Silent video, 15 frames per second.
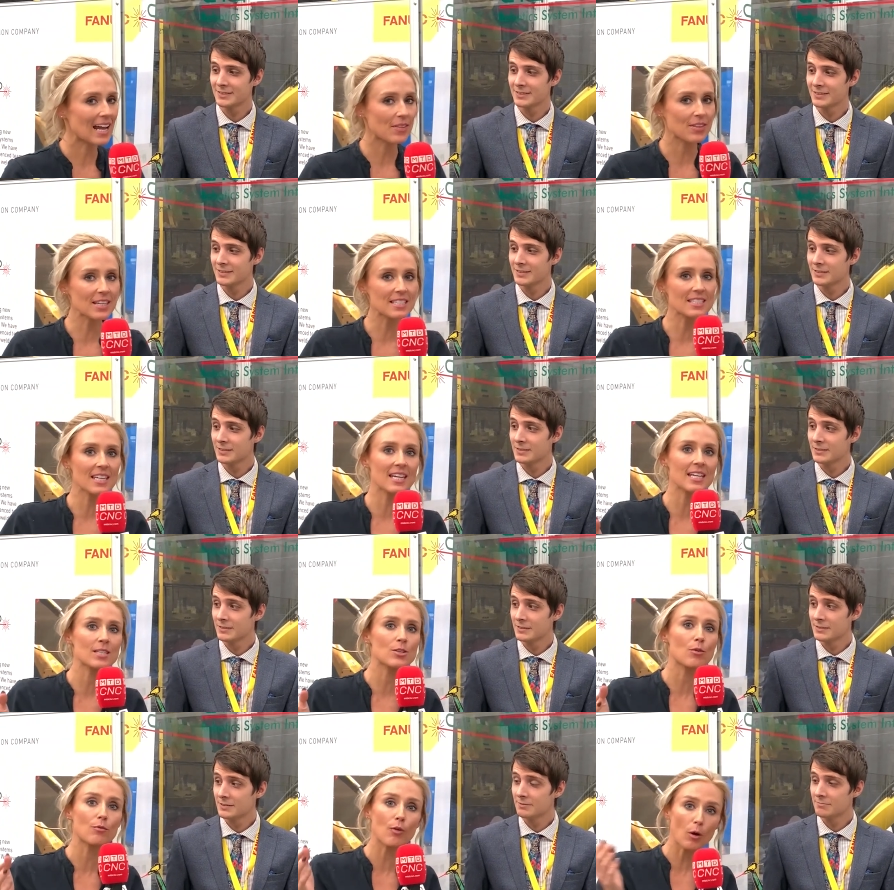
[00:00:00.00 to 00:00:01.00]
Speaker 1: Now this
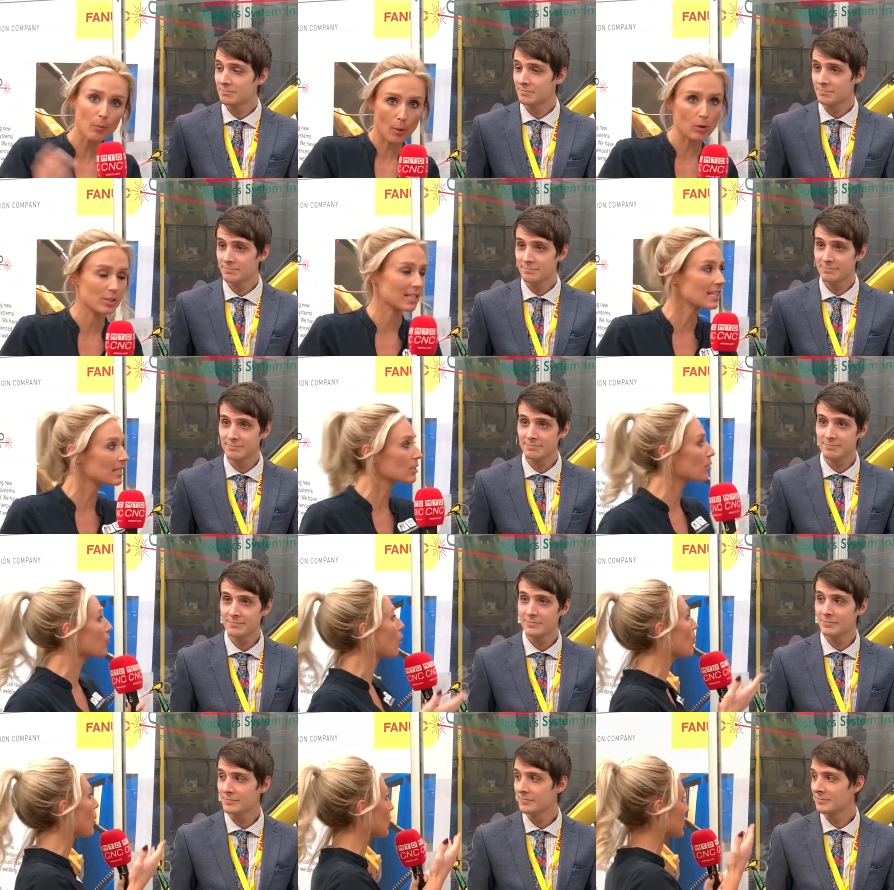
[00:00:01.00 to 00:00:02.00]
is robotics, a
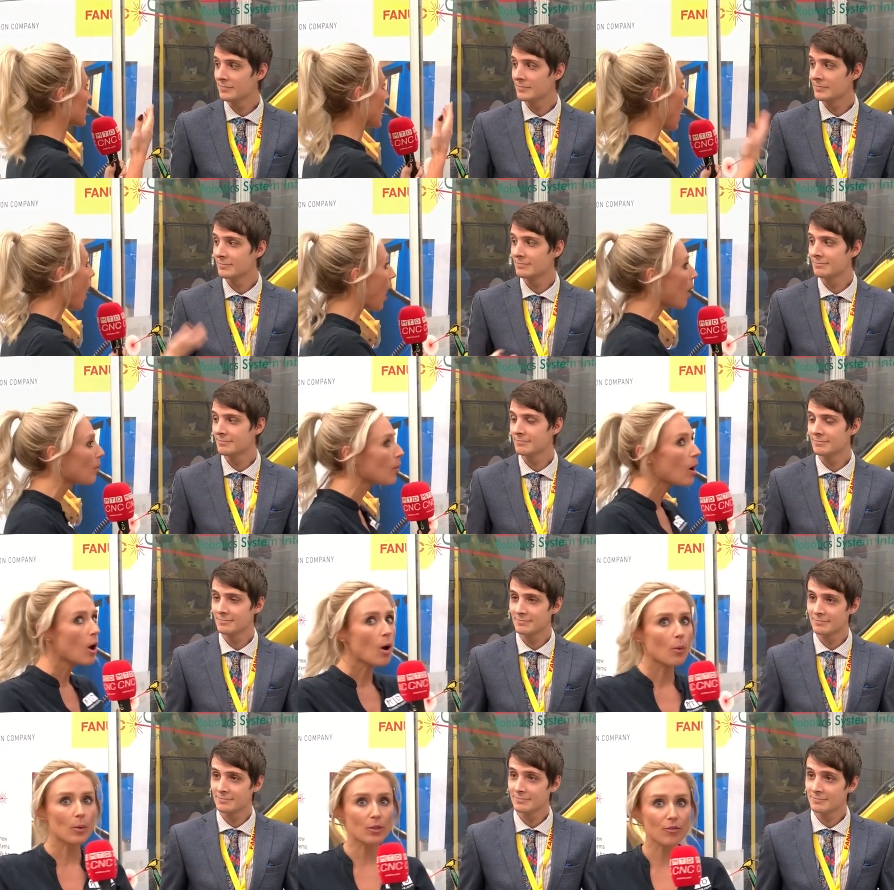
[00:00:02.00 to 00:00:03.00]
robotic arm
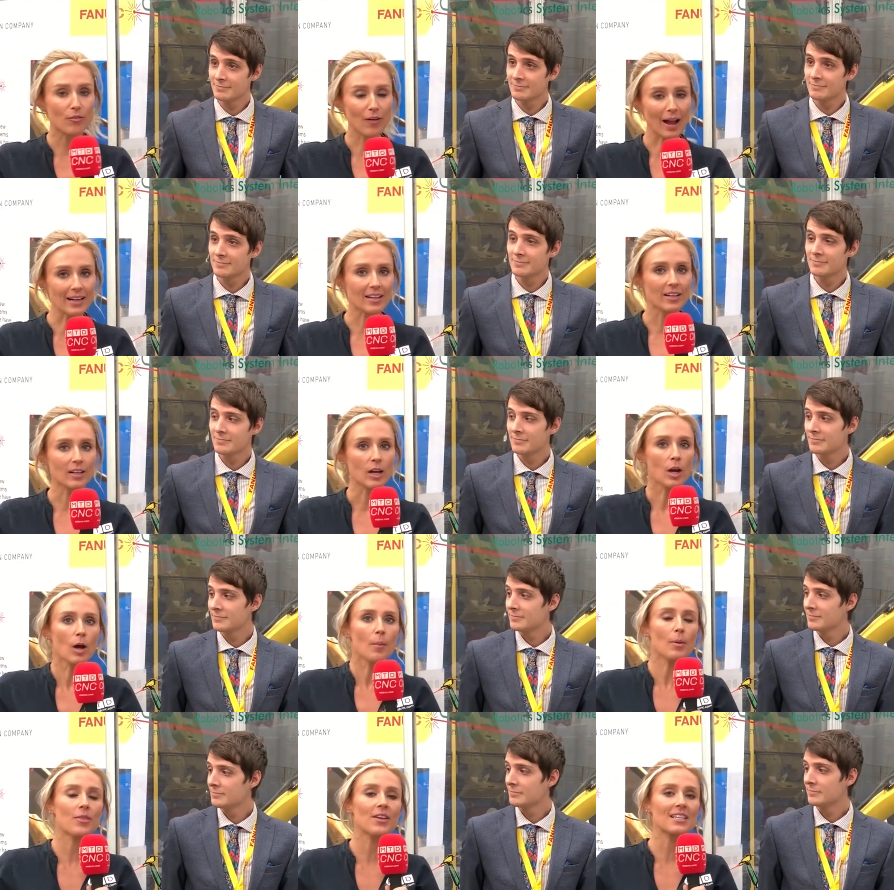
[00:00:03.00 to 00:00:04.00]
with FANUC,
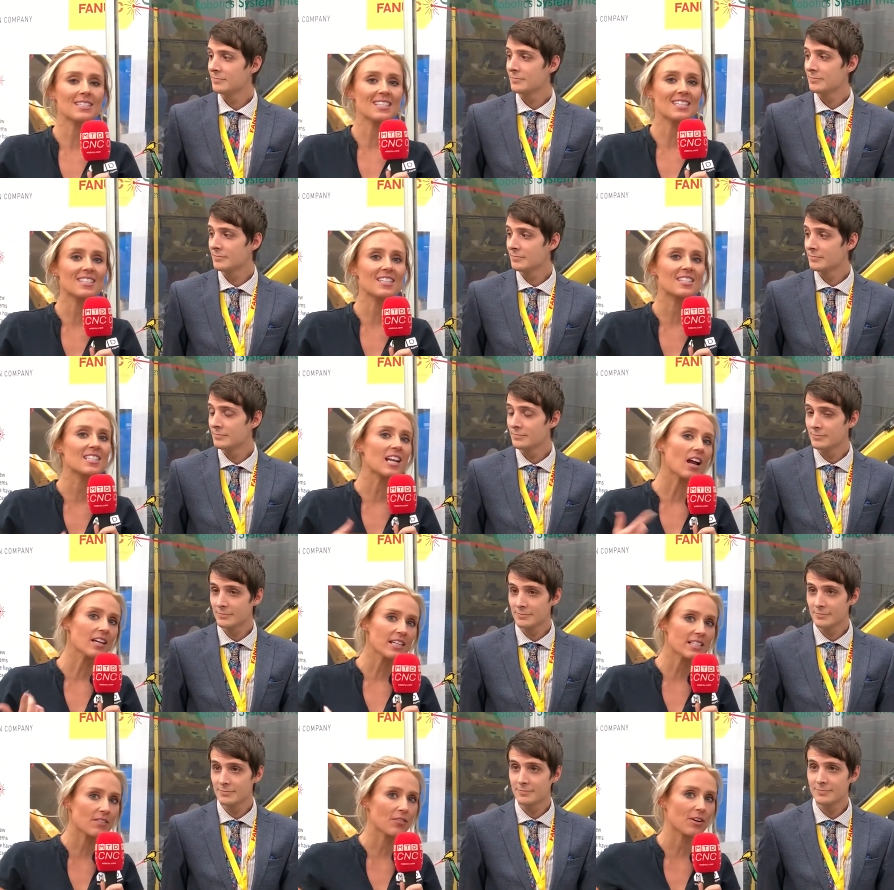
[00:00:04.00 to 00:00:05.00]
but this is a
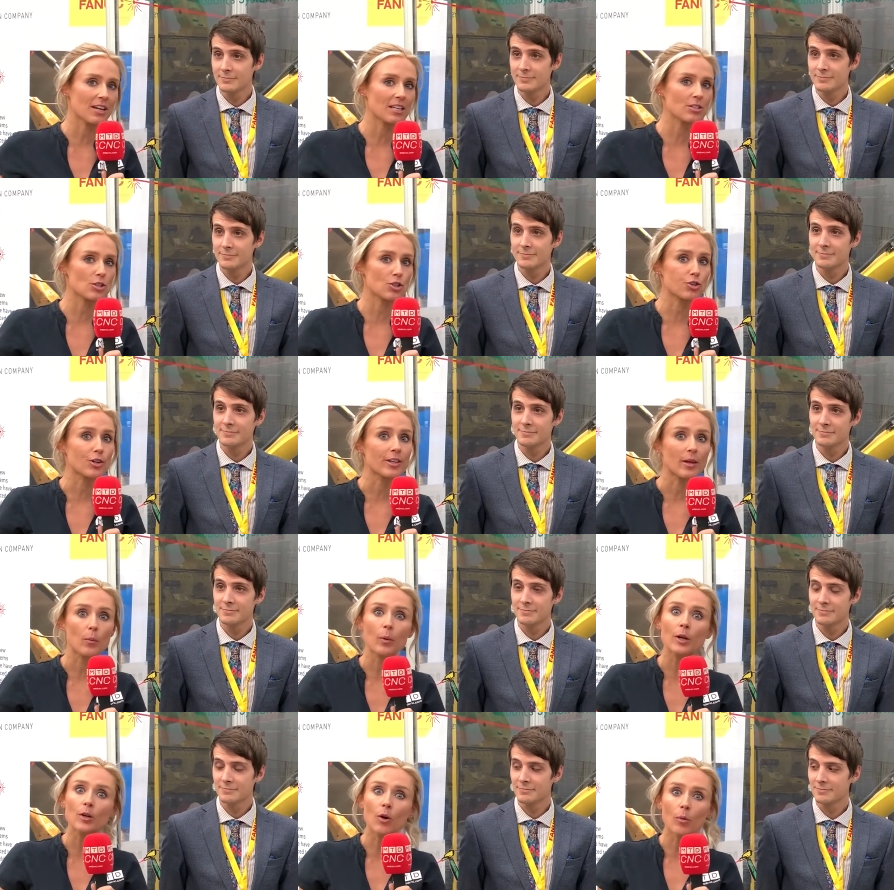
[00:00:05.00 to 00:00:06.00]
slightly different industry that
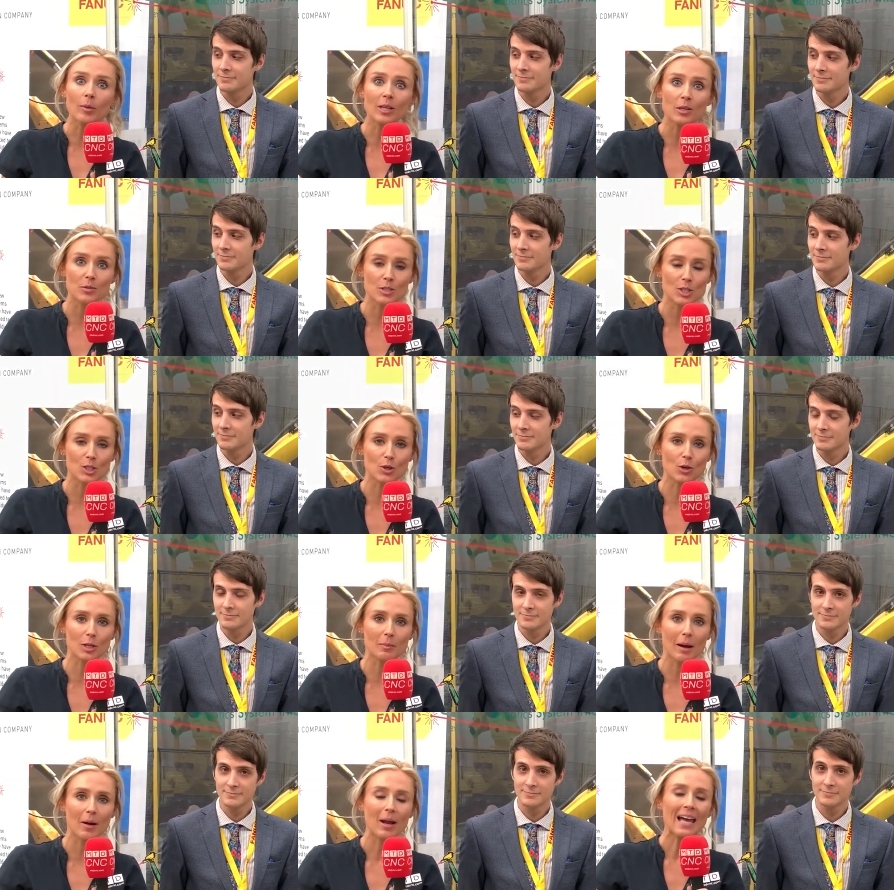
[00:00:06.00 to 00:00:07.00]
we're normally used to
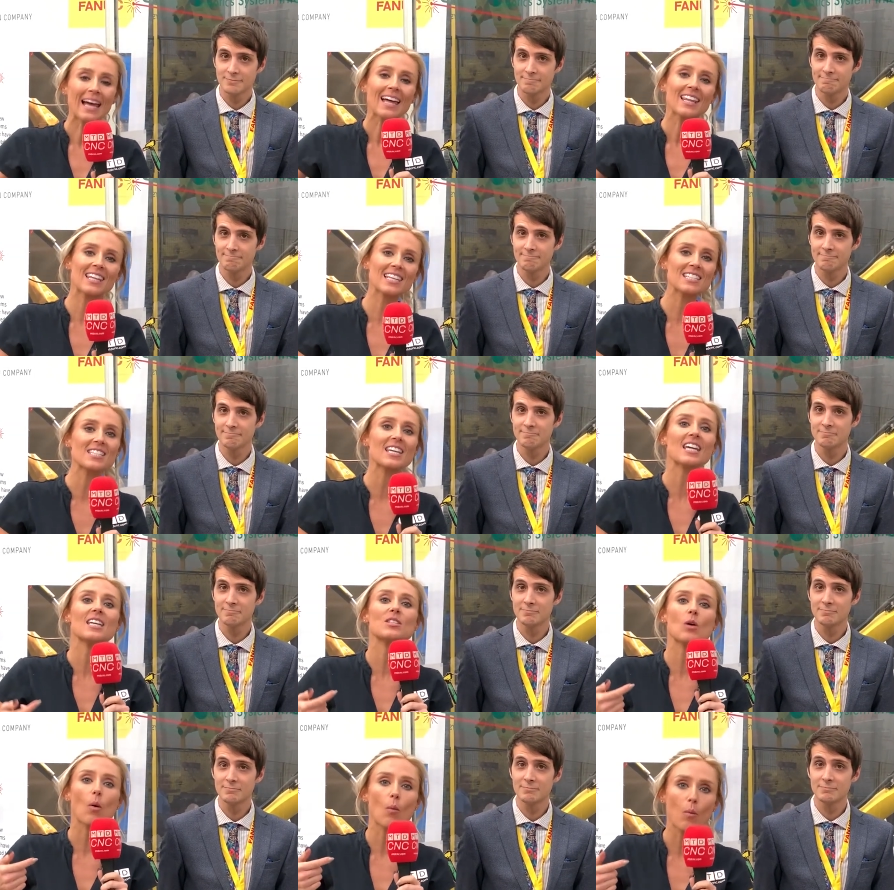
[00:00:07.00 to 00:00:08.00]
talking about. This
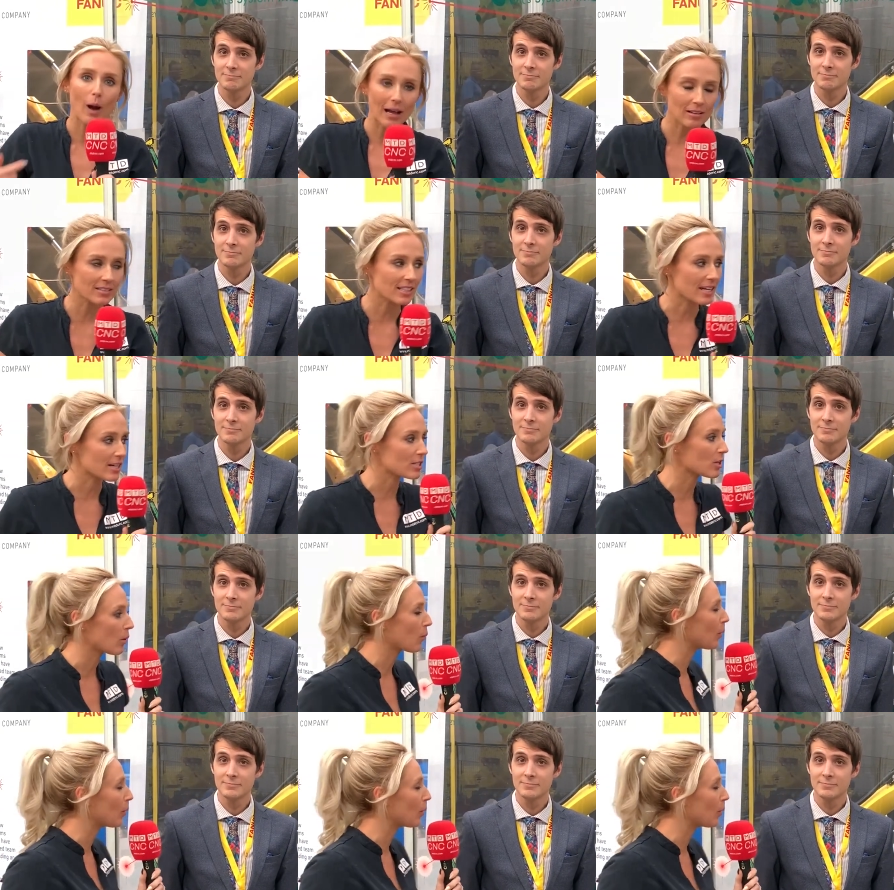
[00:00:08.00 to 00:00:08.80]
is welding. So